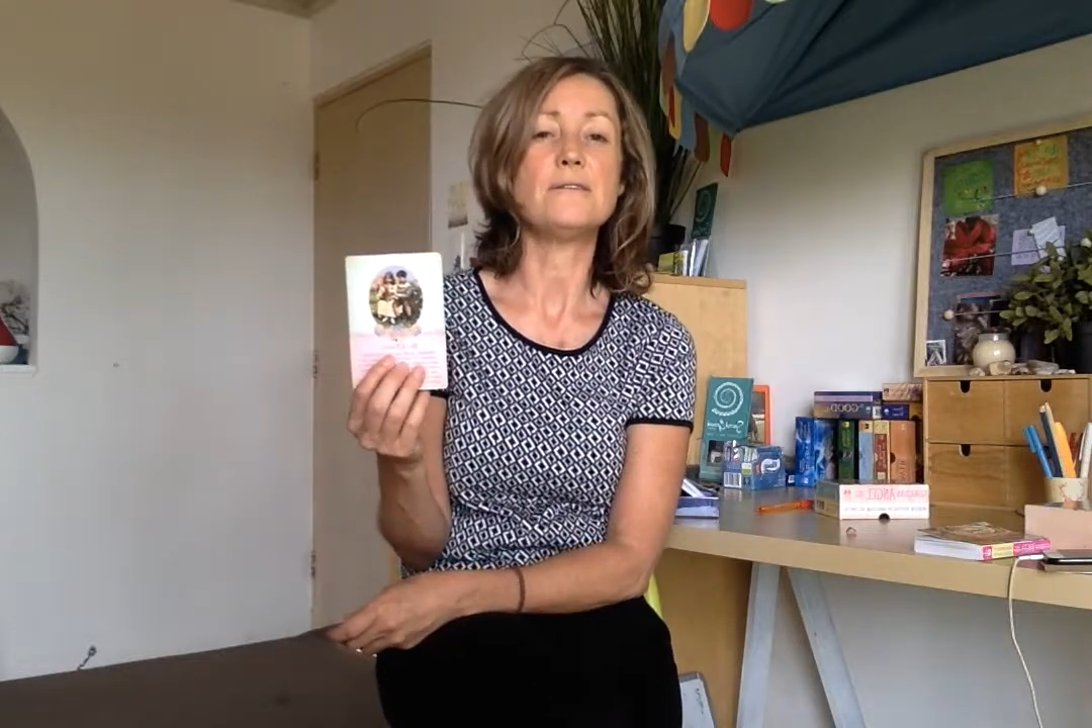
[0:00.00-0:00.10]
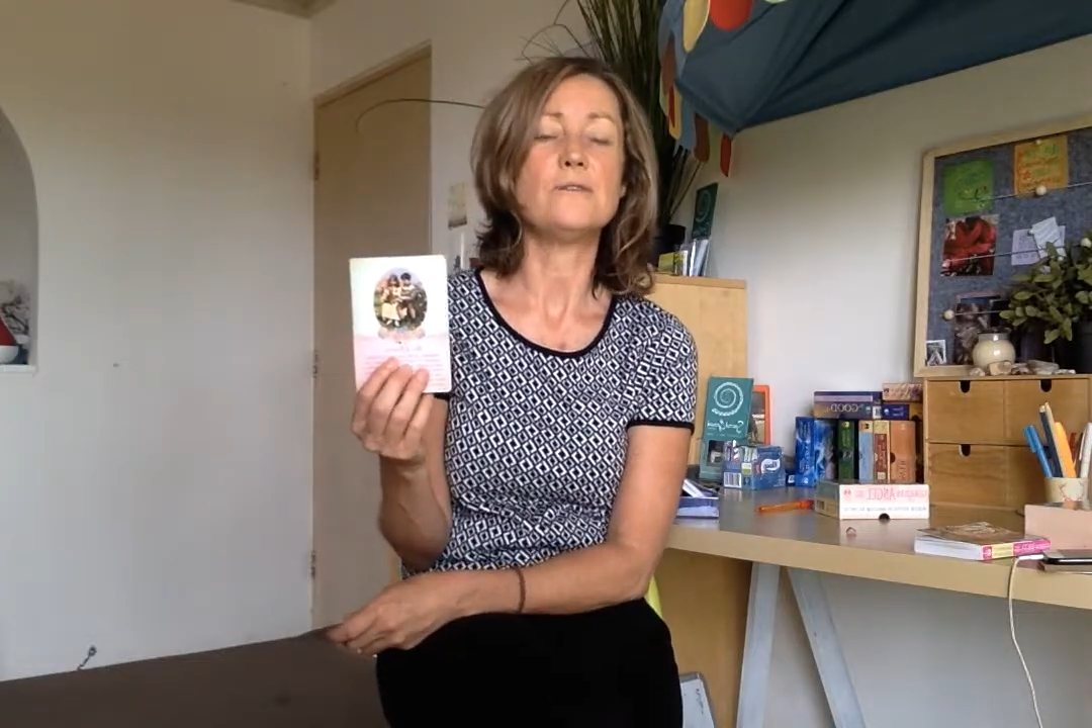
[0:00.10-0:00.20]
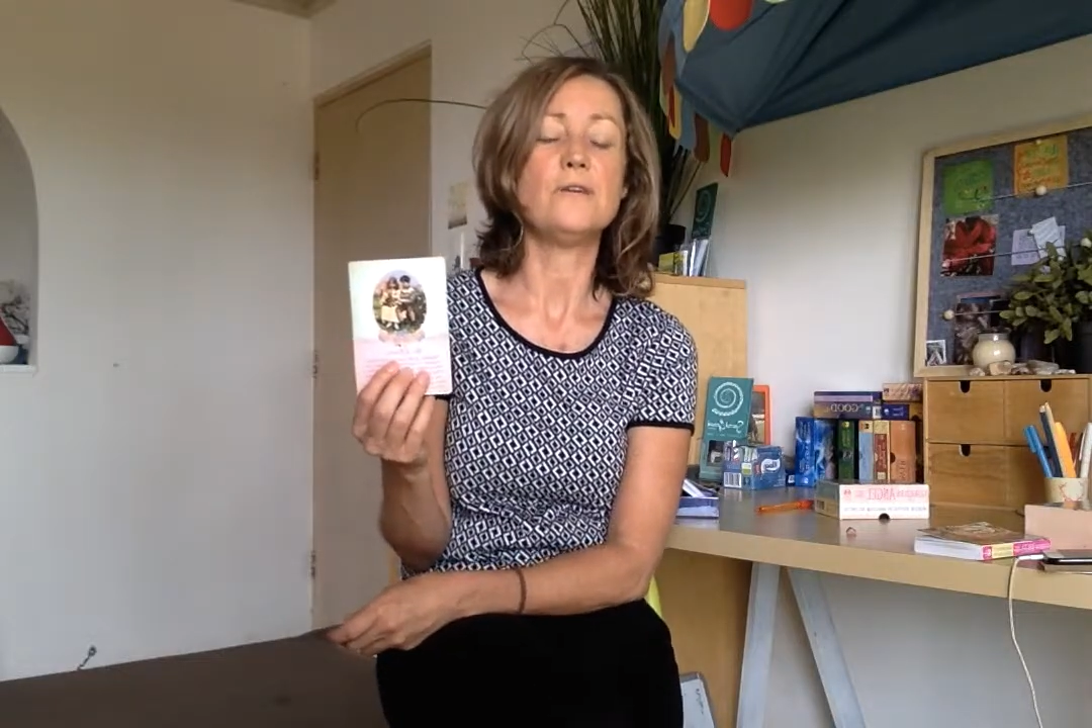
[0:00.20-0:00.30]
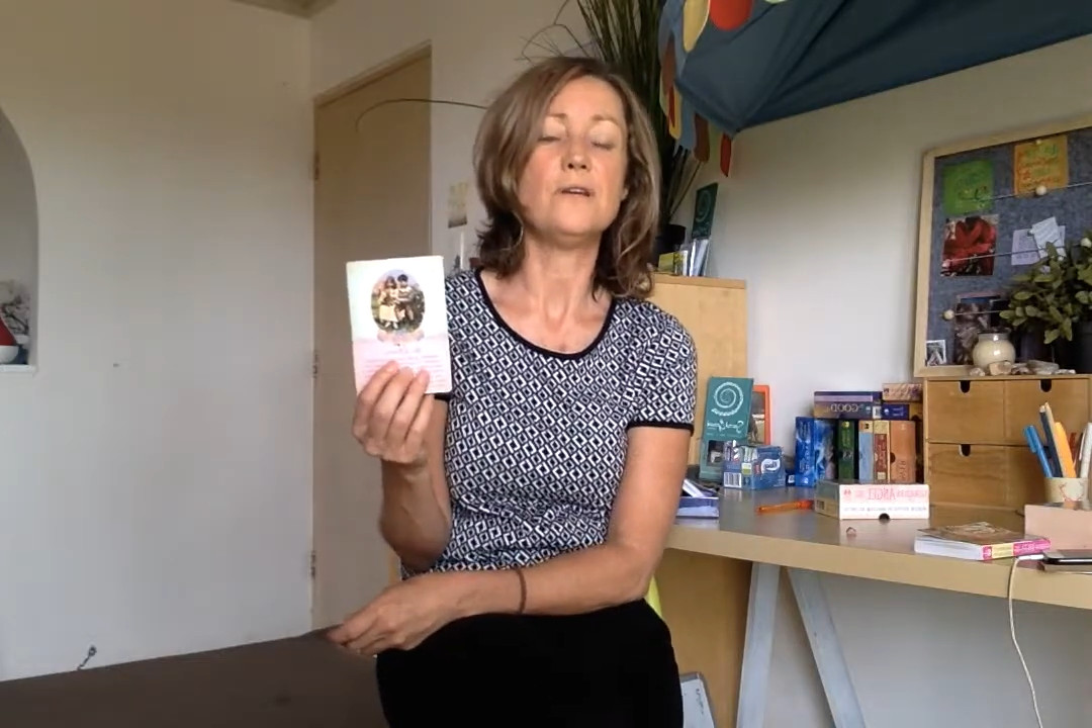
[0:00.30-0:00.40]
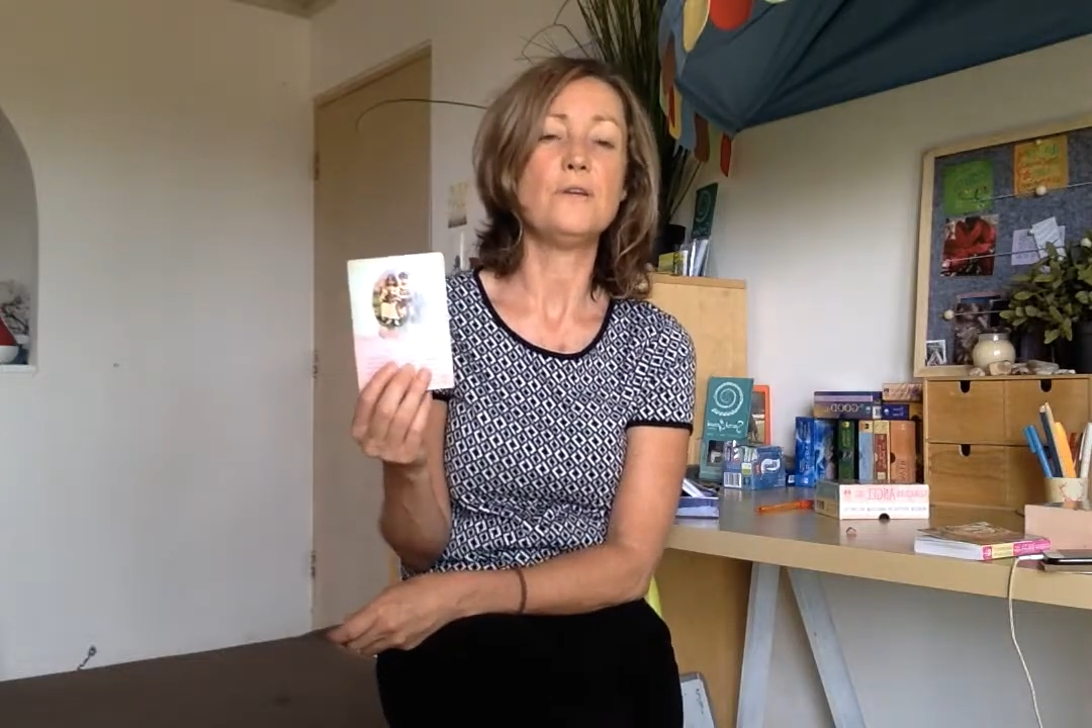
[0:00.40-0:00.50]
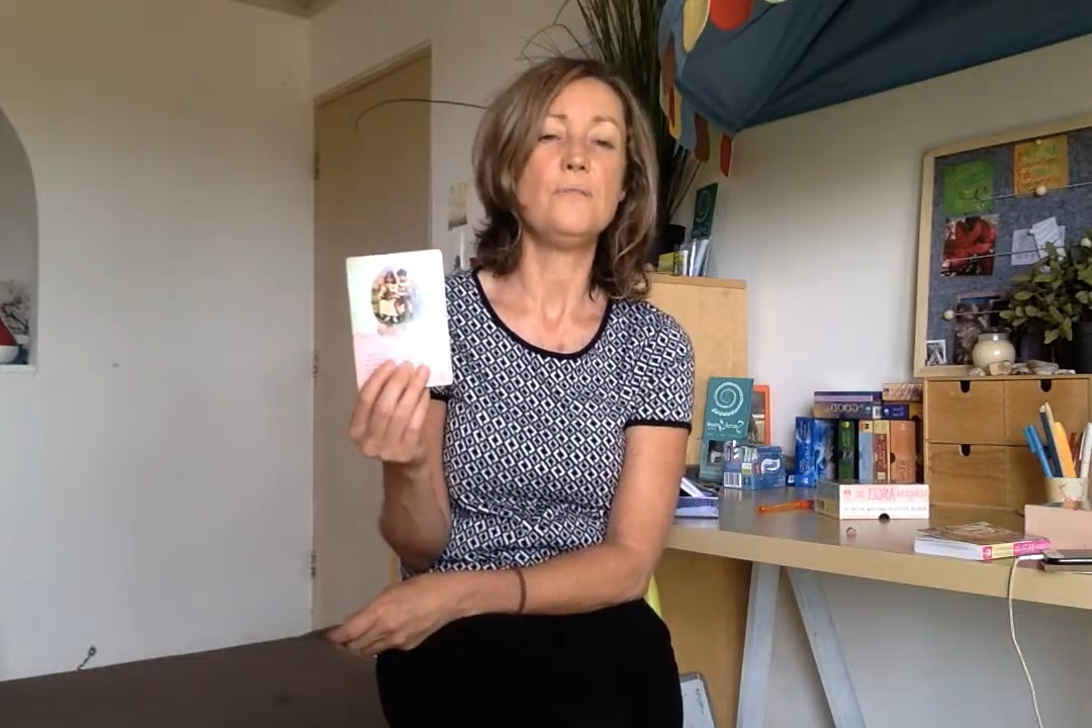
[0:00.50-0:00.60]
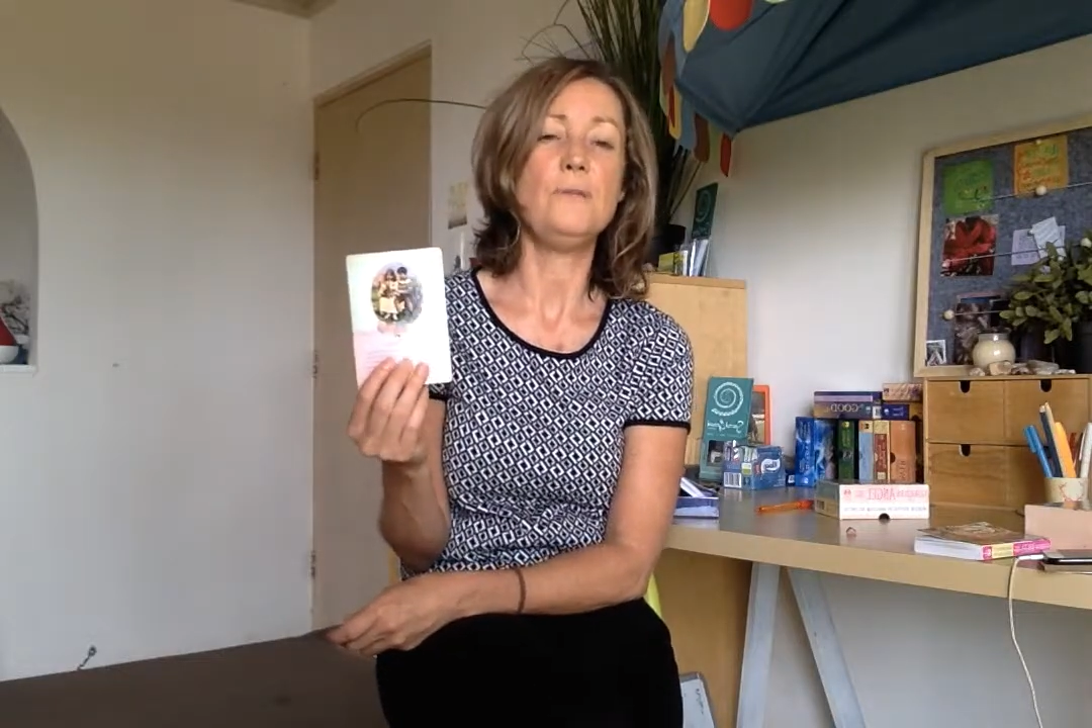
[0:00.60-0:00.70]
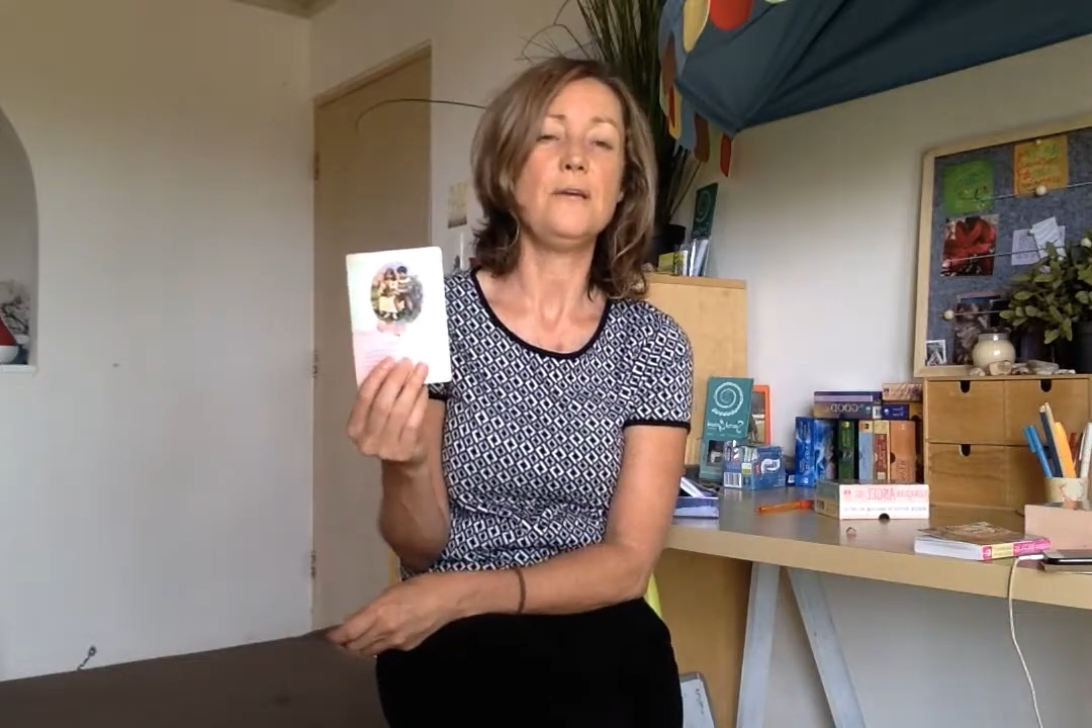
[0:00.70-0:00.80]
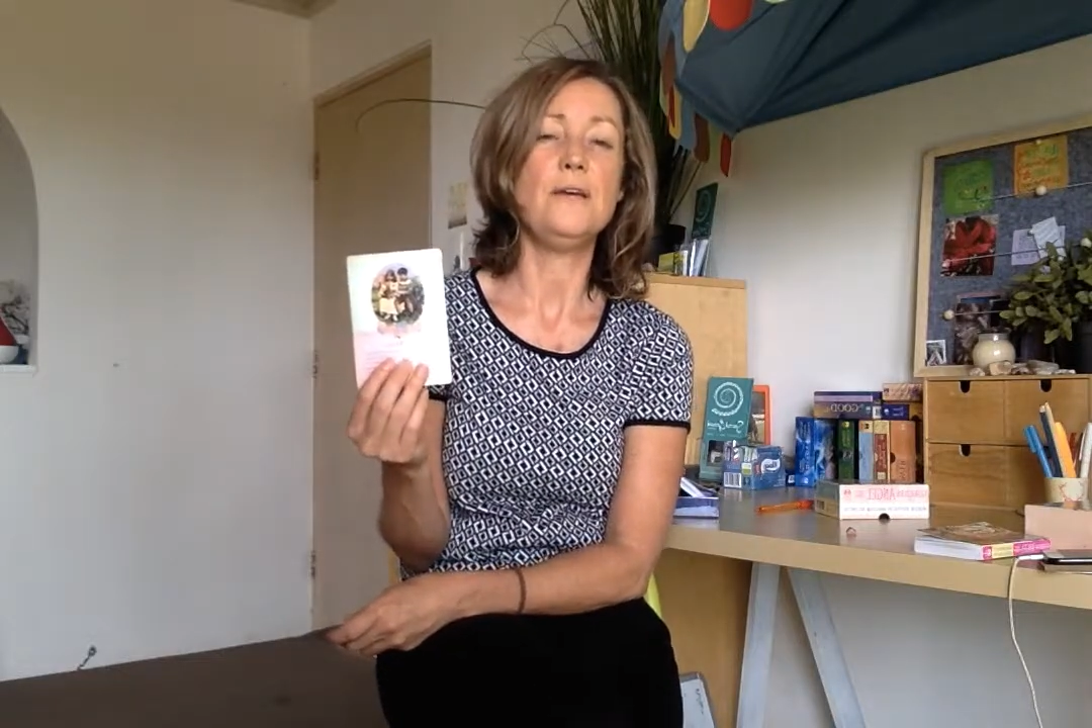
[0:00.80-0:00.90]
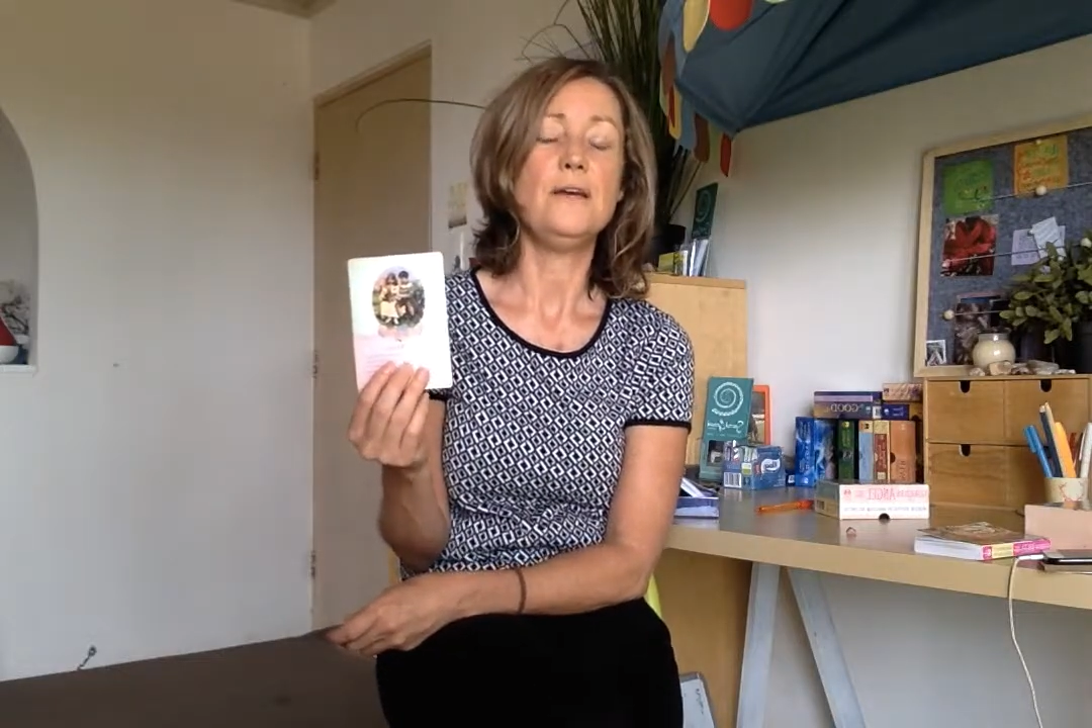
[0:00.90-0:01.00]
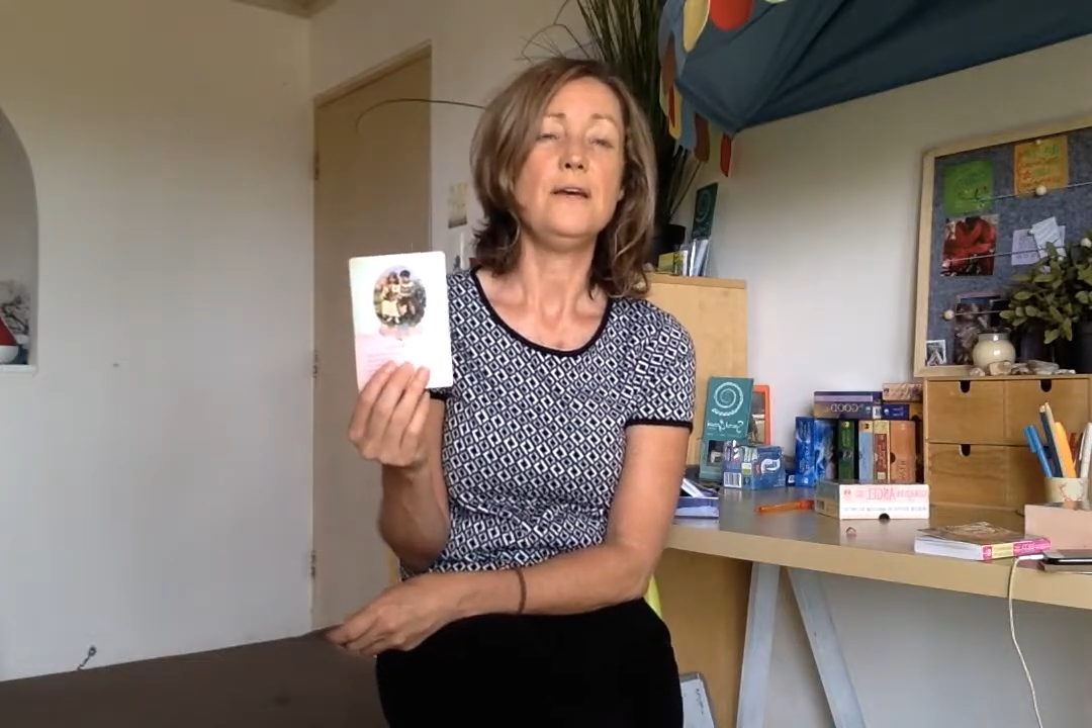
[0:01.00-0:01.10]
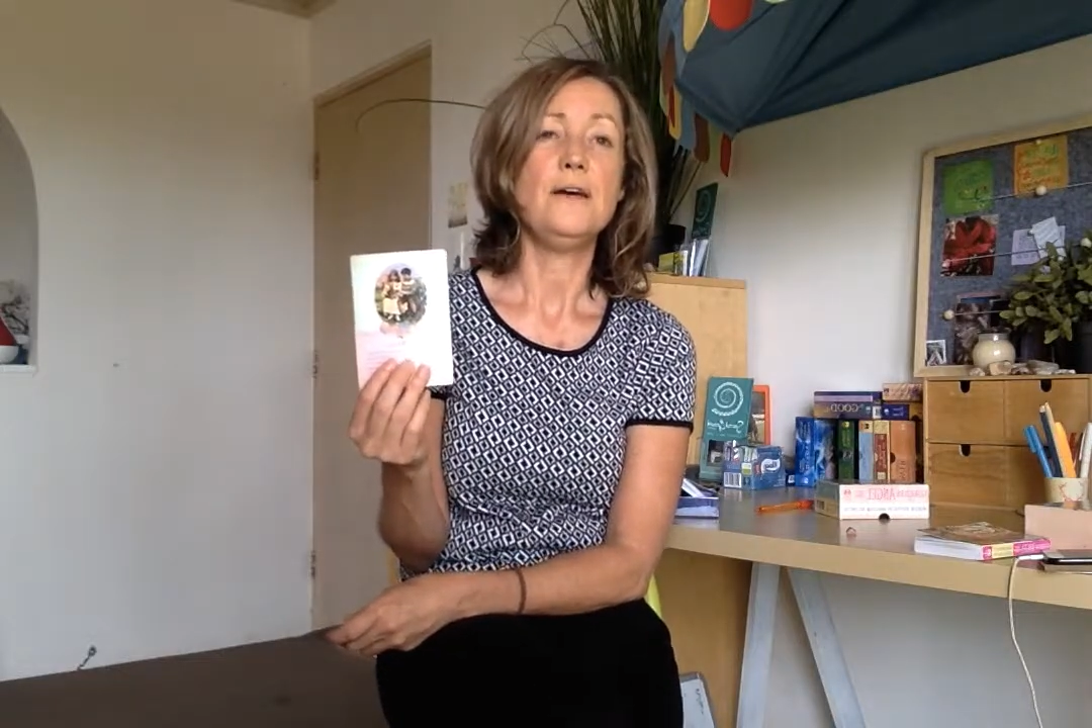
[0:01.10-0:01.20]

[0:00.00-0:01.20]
So it could be